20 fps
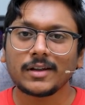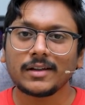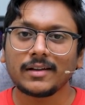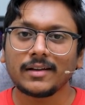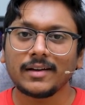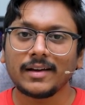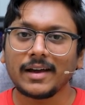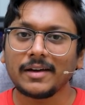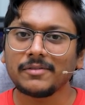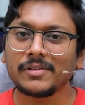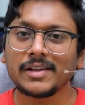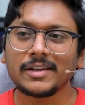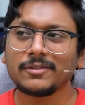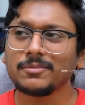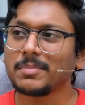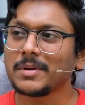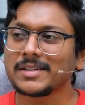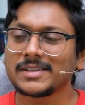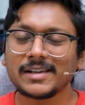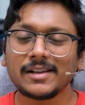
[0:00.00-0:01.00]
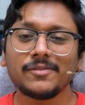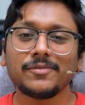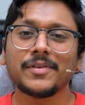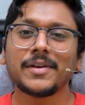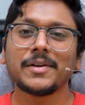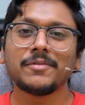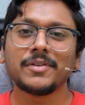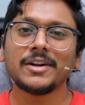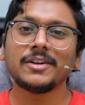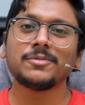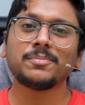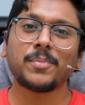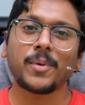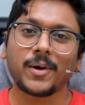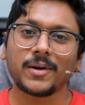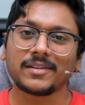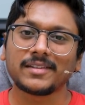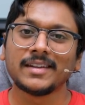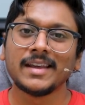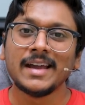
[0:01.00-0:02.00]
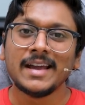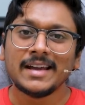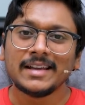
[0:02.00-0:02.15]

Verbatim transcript: have like special favorite spots.